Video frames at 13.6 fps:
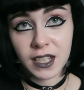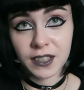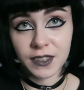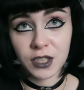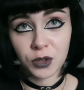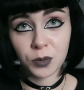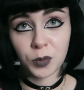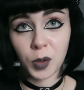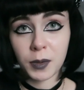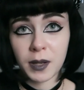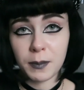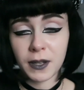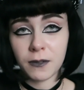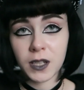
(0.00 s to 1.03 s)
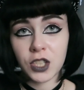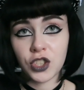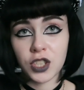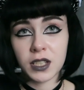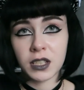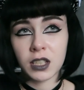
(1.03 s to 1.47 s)
and this will probably be
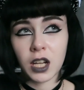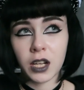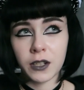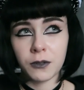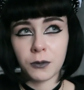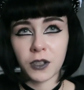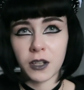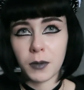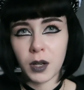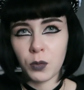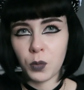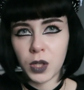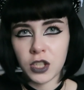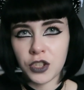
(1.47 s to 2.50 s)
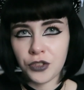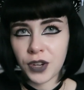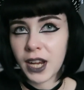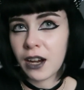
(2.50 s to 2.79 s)
featured in kind of one of my wintry